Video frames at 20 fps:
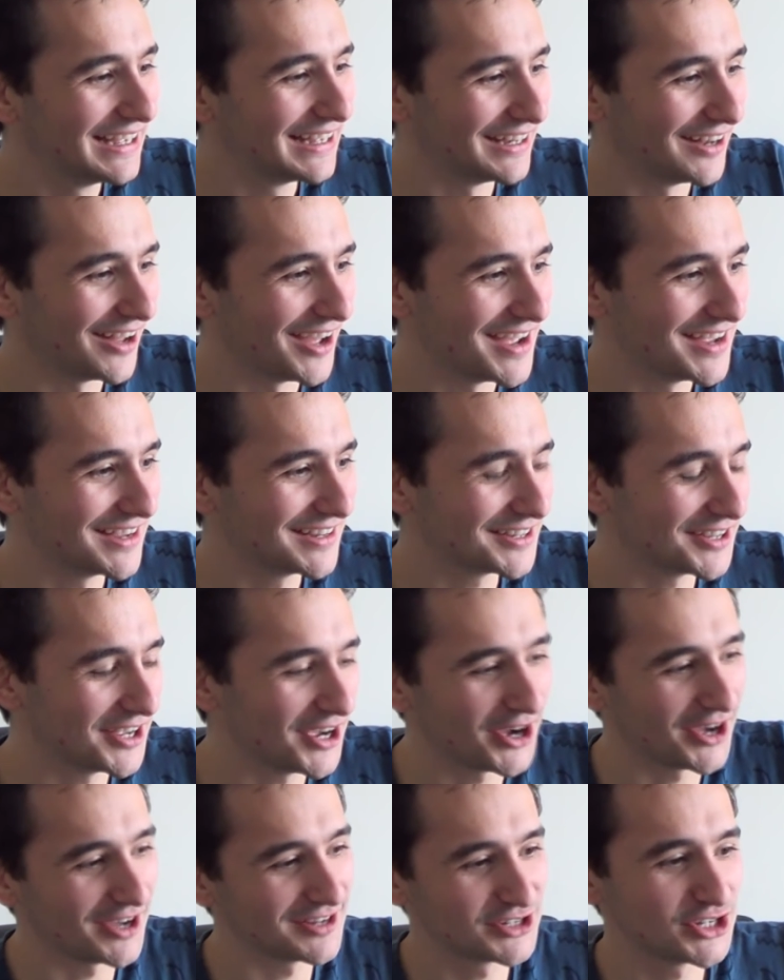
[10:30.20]
like,
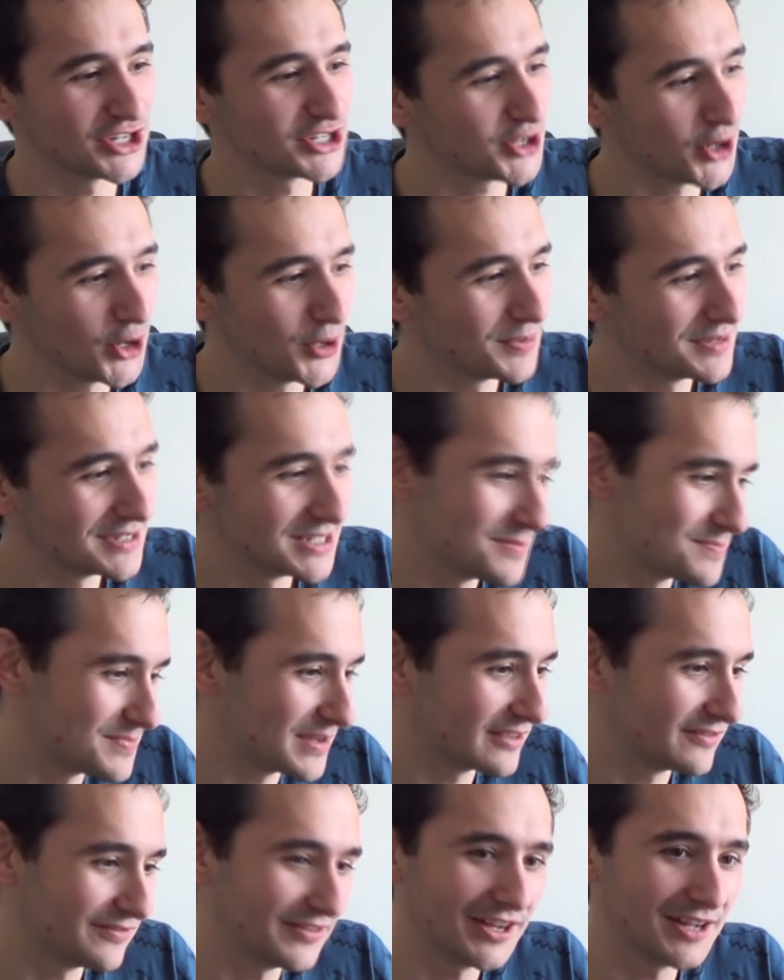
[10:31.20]
just opened up
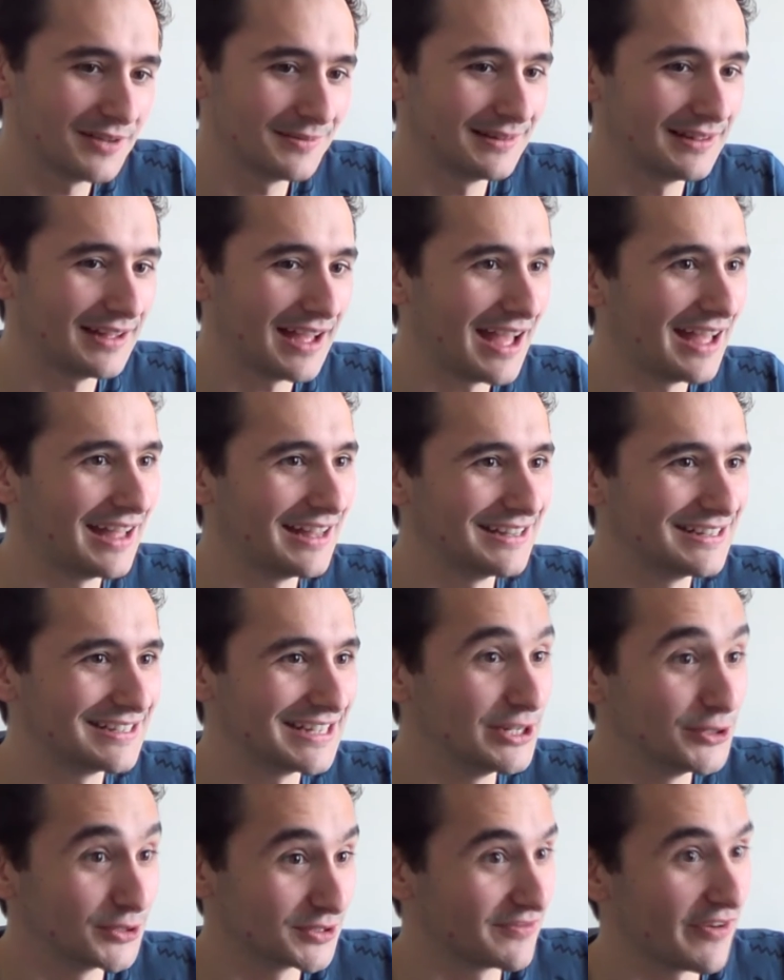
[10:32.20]
Big Pharma and
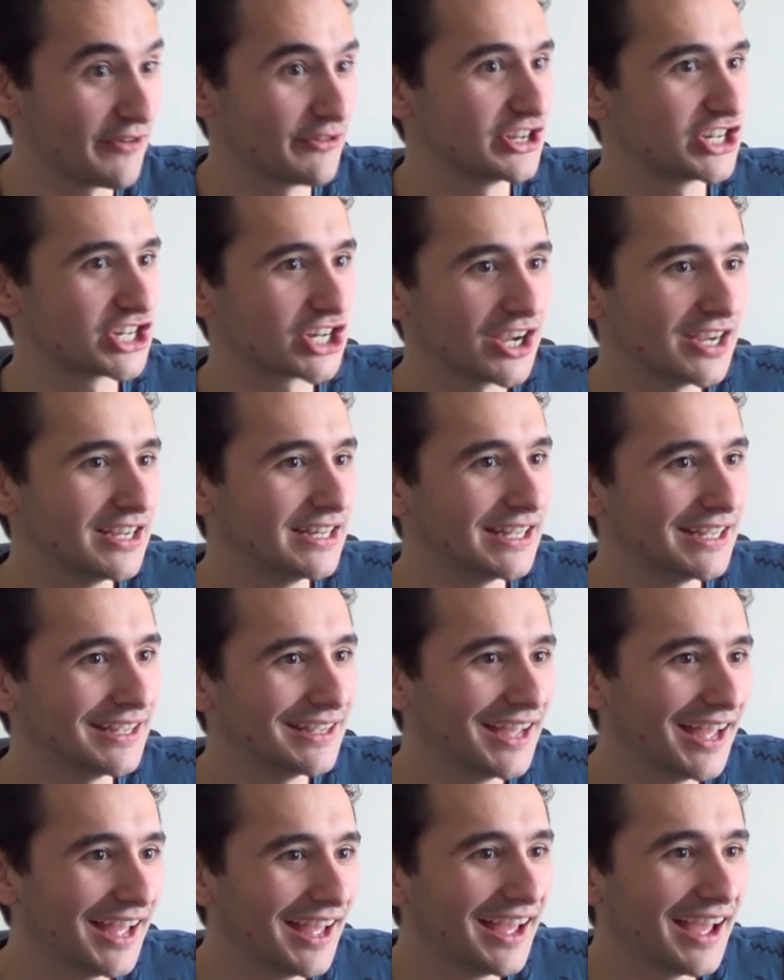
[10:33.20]
it looks very shiny.
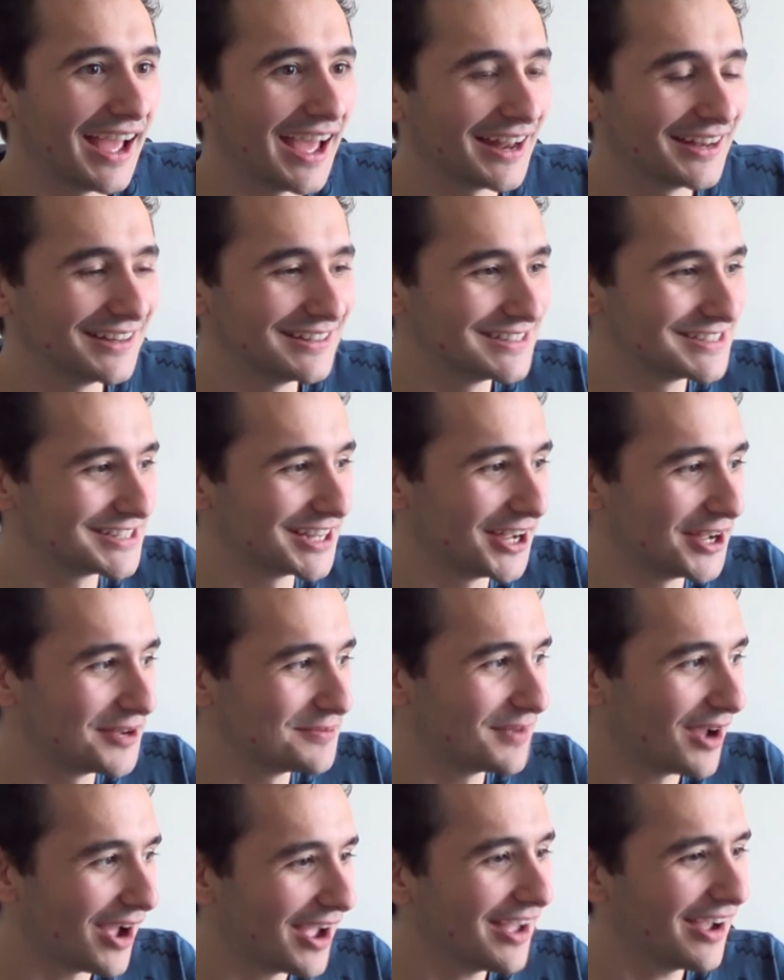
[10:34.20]
And
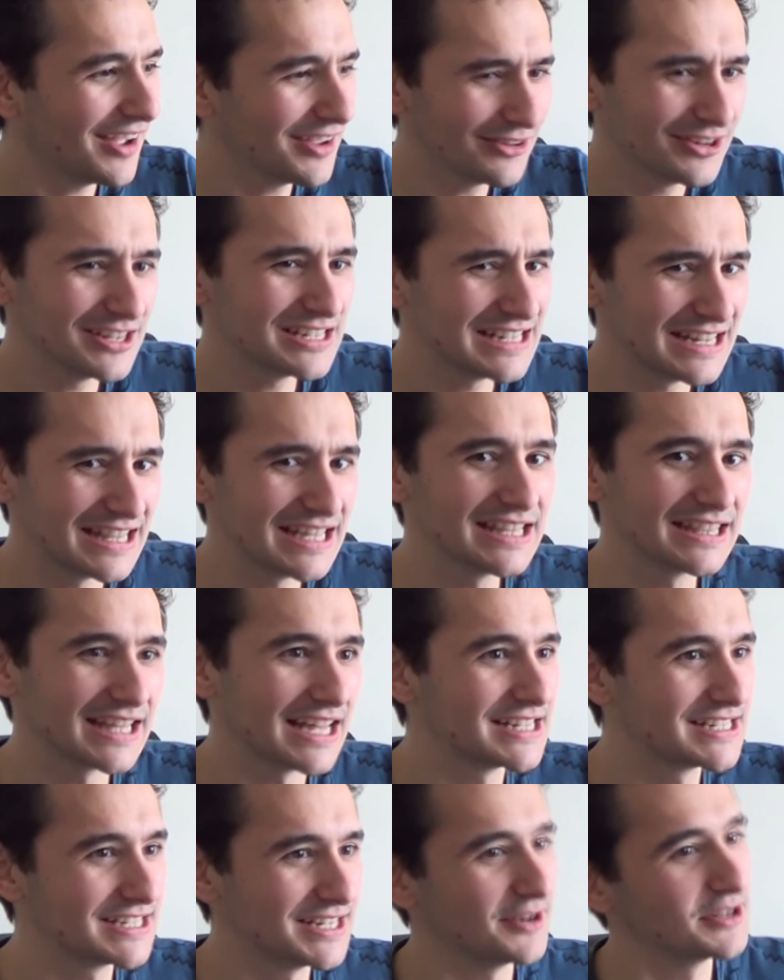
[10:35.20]
I honestly think
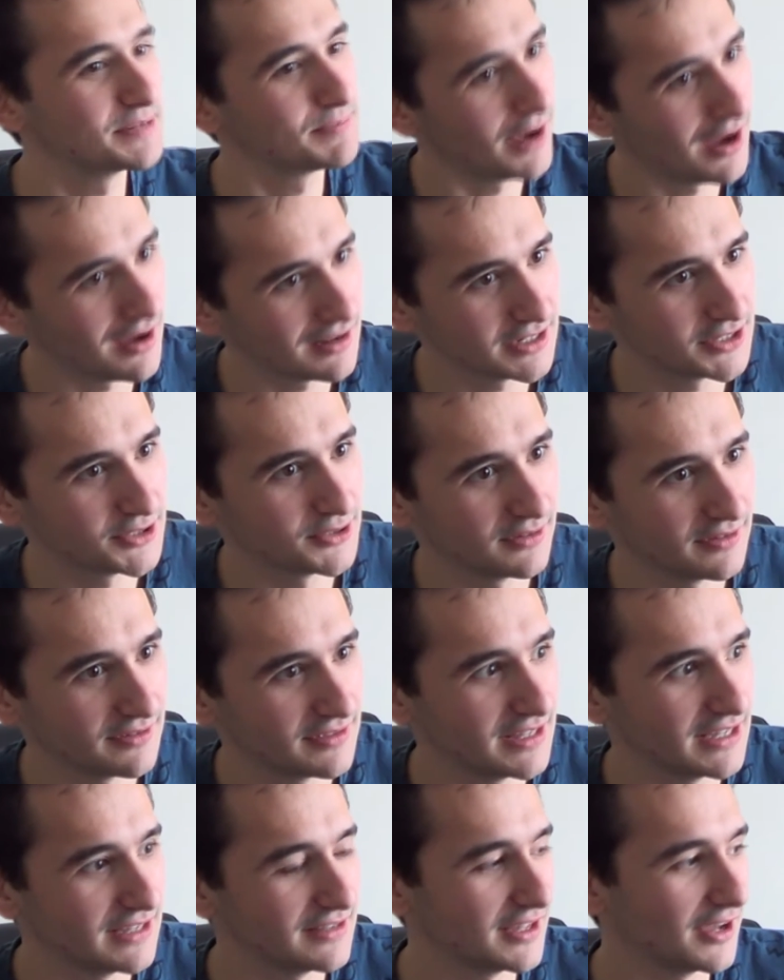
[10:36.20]
that's, you know, partly to do with
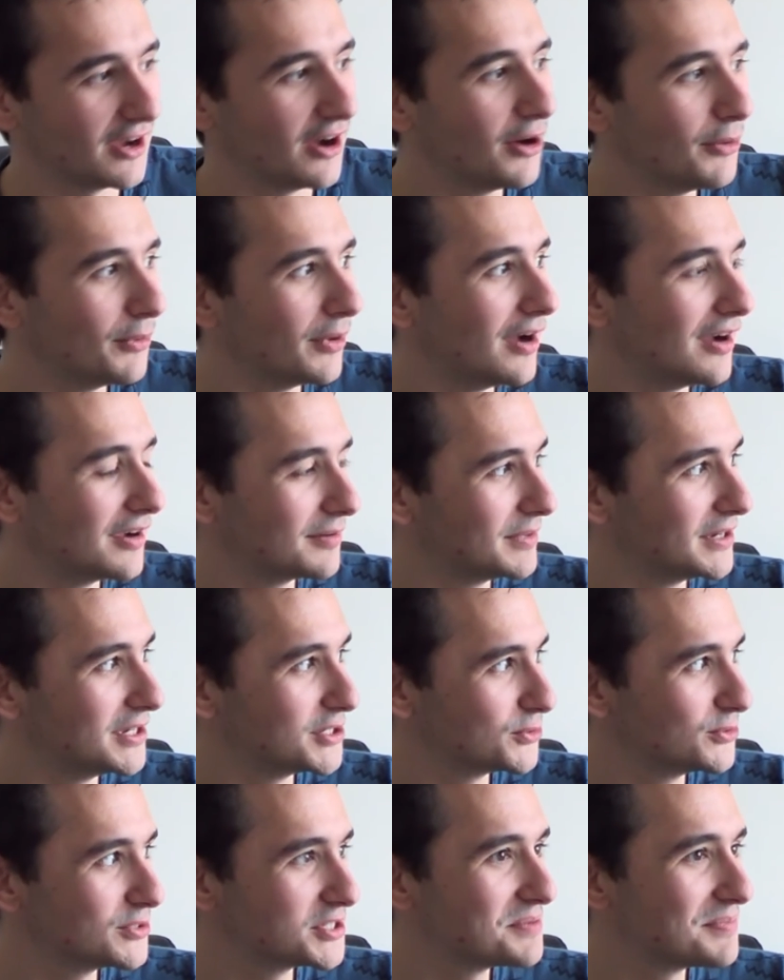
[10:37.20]
the artwork, but
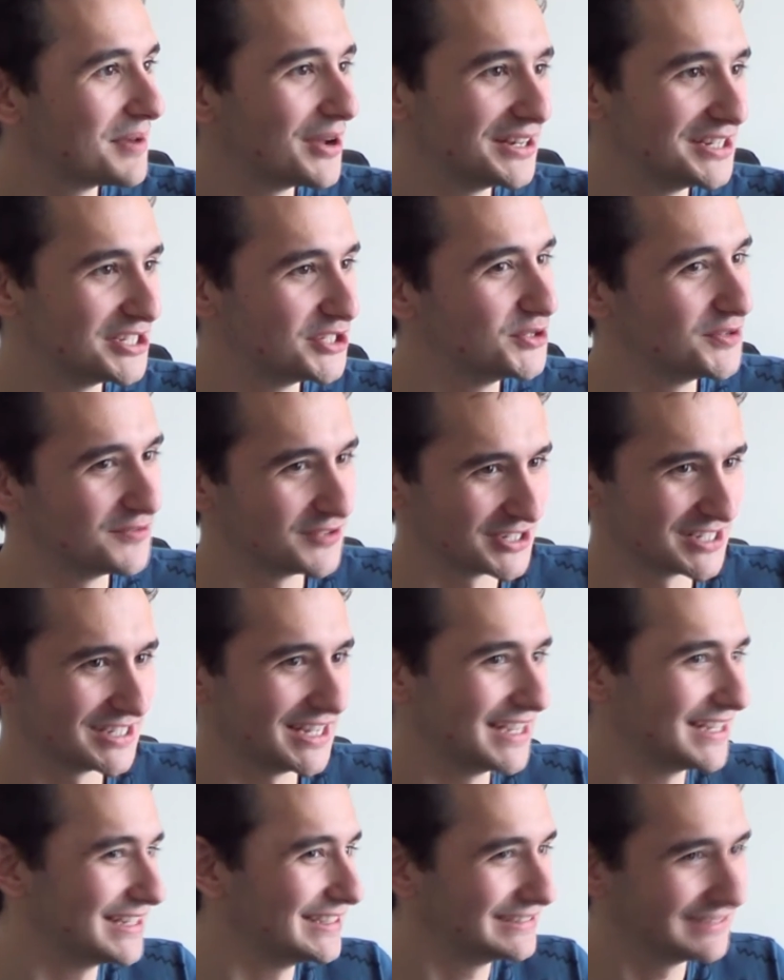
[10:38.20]
it's also partly to do with just
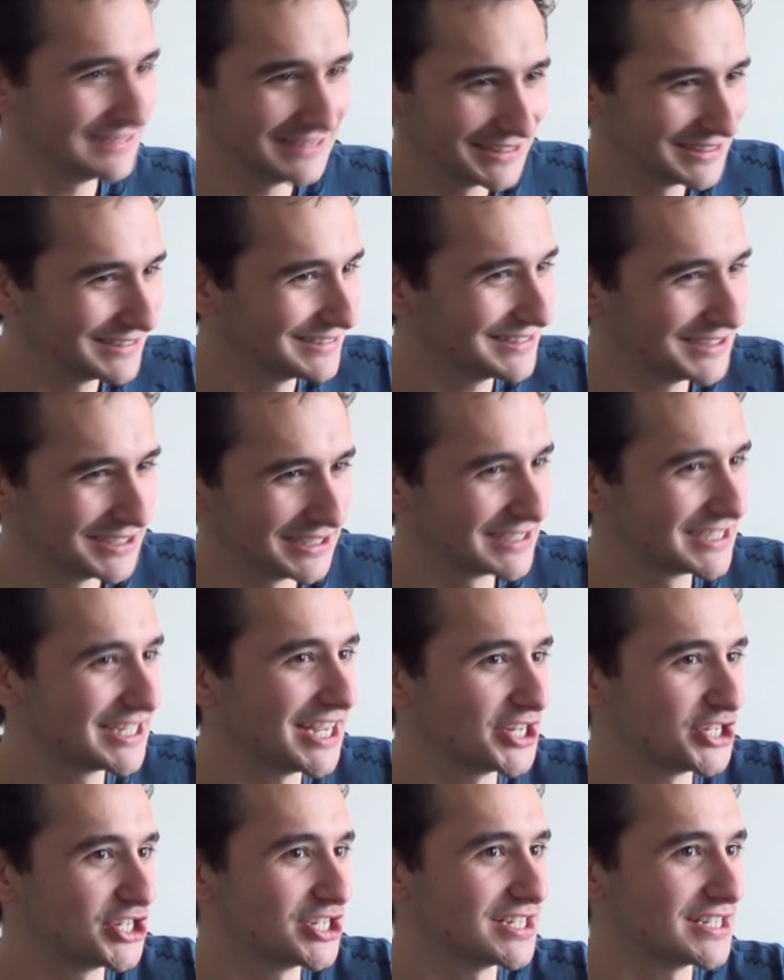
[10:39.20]
like little
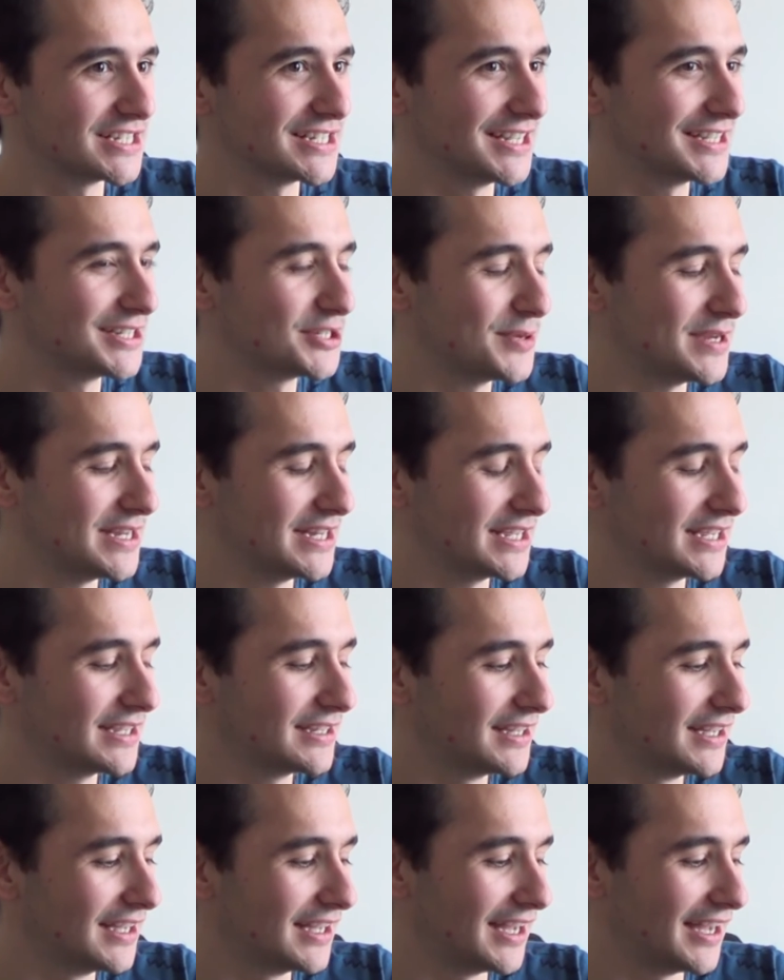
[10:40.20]
touches like tweening
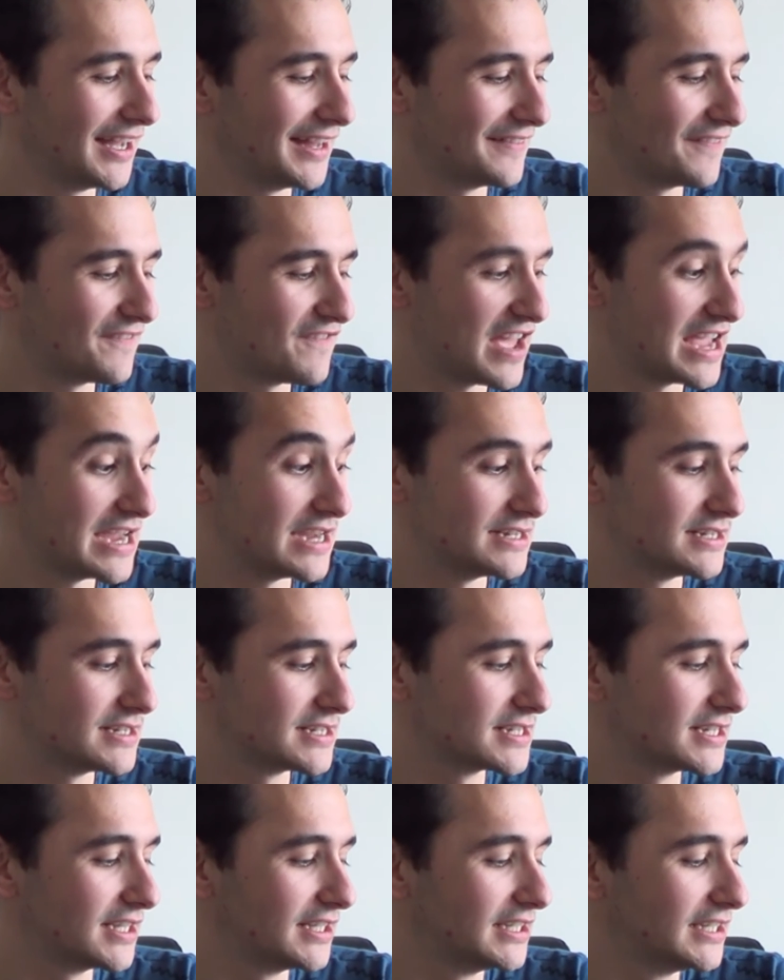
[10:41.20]
and
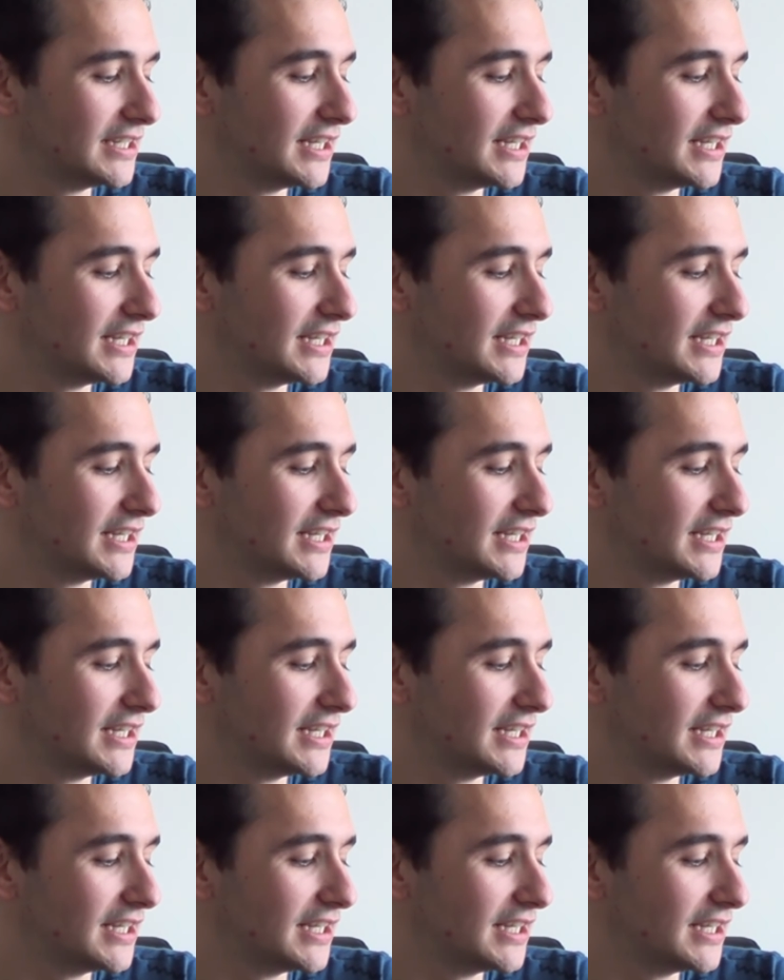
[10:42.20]
fades.